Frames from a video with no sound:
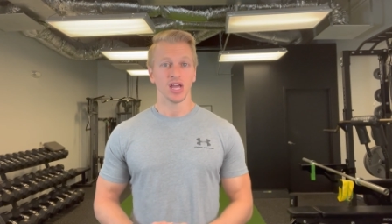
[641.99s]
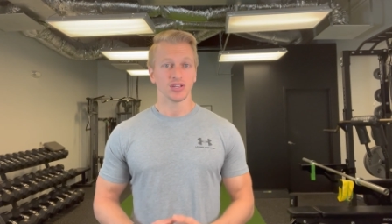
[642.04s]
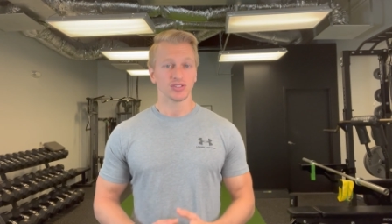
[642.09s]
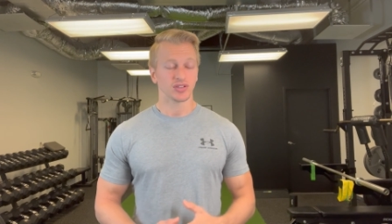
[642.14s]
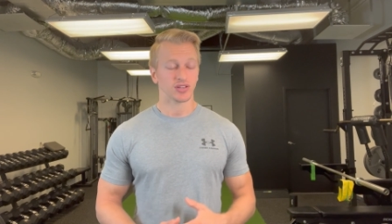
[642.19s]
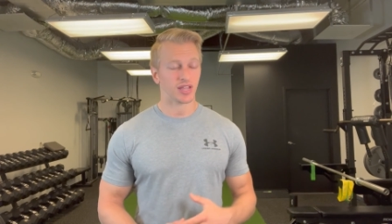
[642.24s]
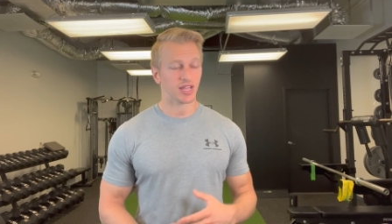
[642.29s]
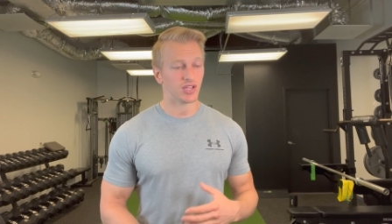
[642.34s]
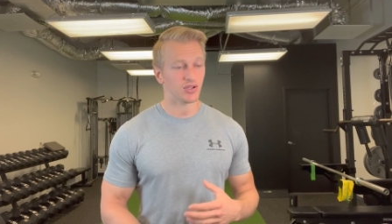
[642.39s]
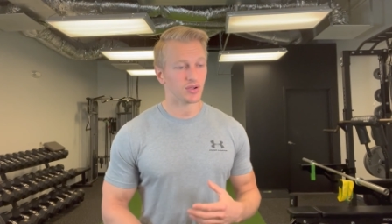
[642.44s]

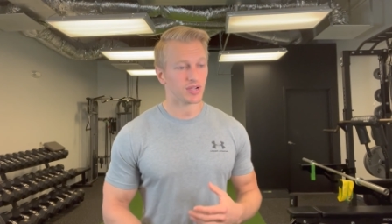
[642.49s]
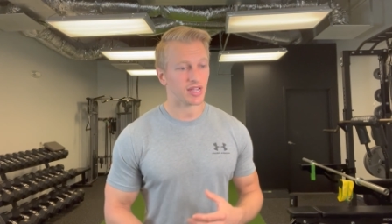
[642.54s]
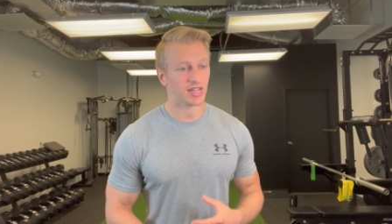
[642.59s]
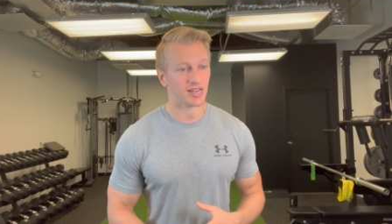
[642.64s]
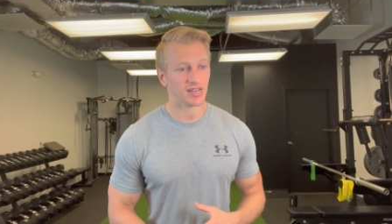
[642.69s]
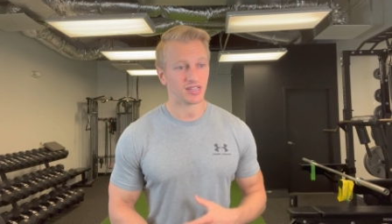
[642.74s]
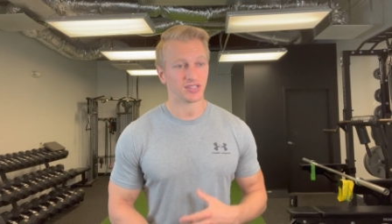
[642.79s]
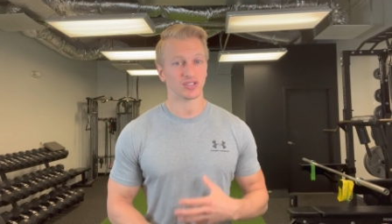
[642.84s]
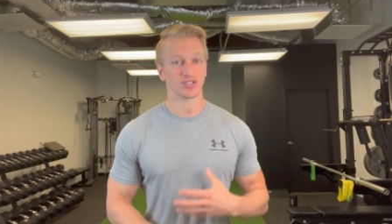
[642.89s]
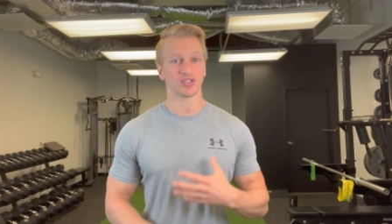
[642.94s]
so that you
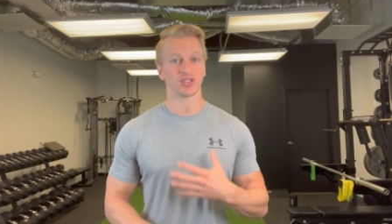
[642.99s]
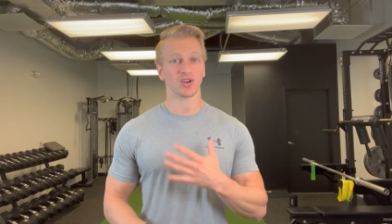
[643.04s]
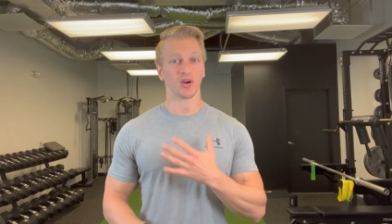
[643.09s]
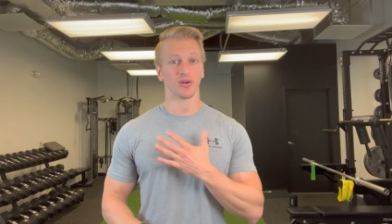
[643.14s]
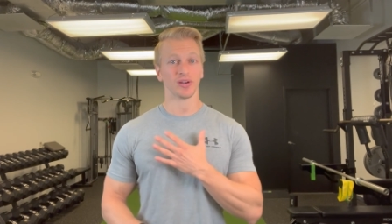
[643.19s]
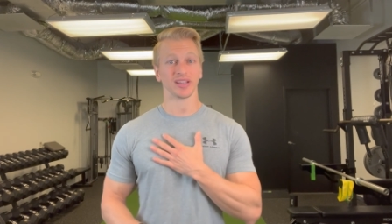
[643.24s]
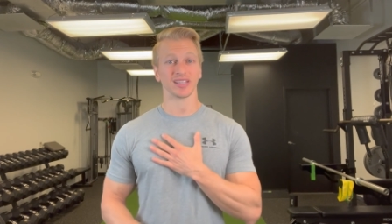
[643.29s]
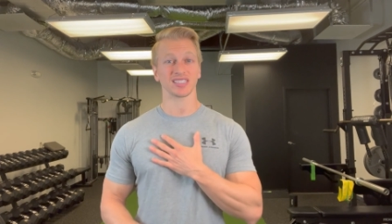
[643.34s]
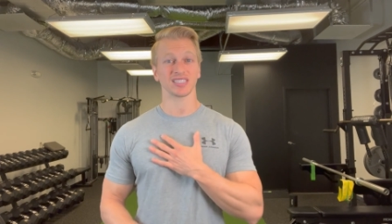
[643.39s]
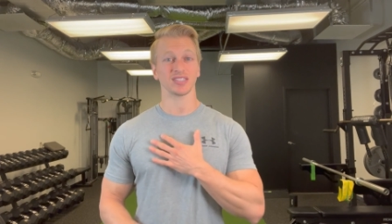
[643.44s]
can
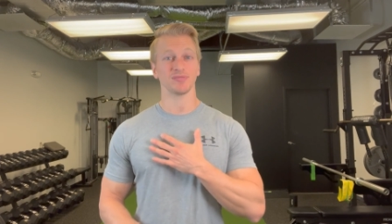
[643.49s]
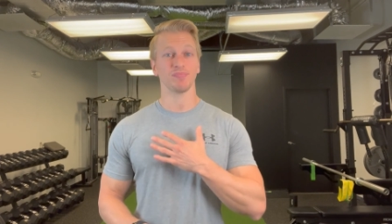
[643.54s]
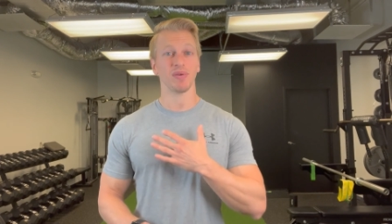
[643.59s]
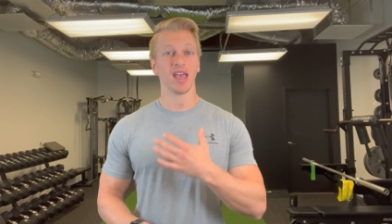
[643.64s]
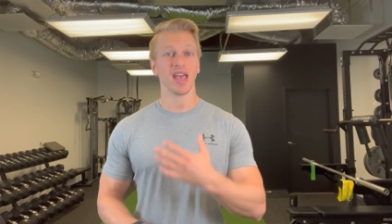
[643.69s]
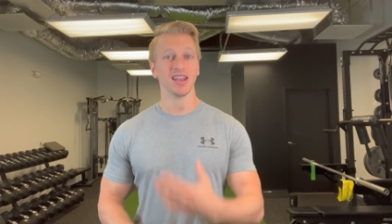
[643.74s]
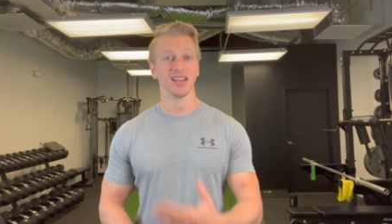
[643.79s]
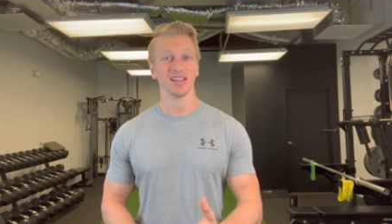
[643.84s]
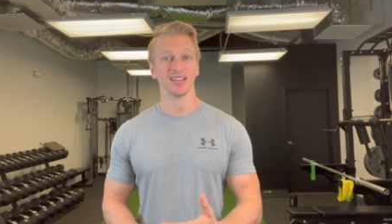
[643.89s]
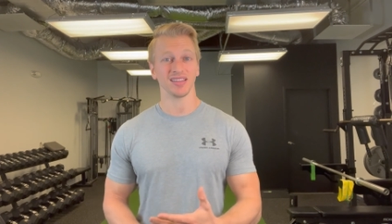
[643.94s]
start
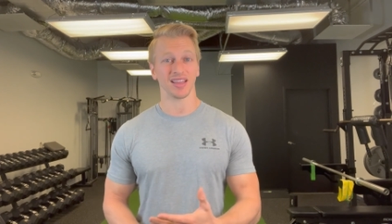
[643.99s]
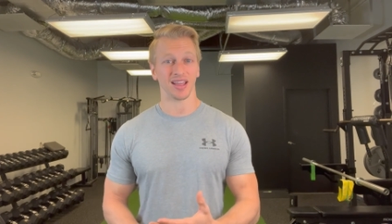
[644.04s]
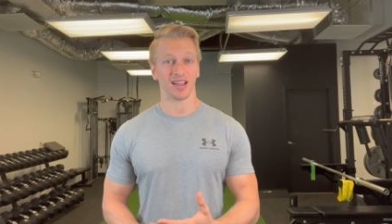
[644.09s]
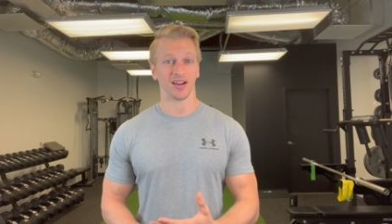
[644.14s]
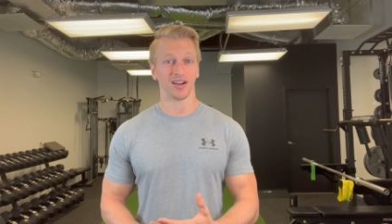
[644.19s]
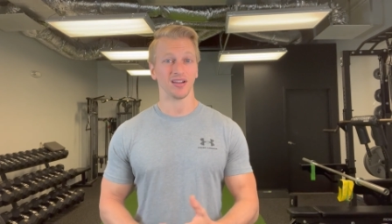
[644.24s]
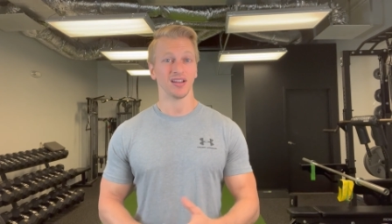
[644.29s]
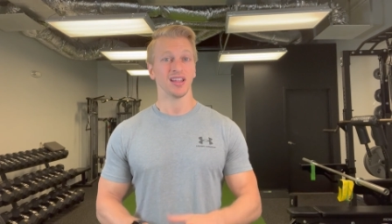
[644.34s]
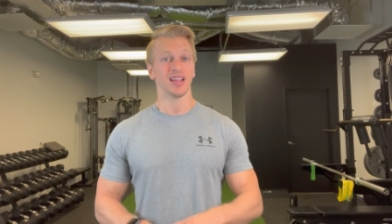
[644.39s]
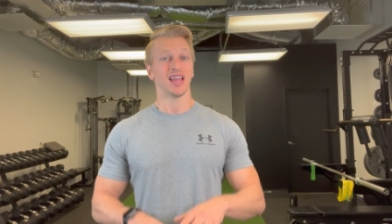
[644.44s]
expanding
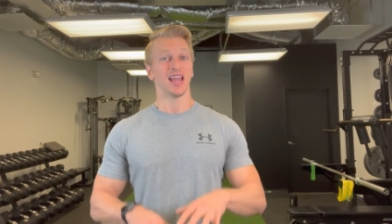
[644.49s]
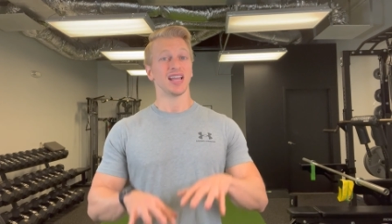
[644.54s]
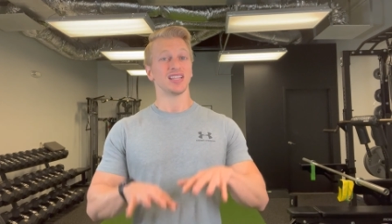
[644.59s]
there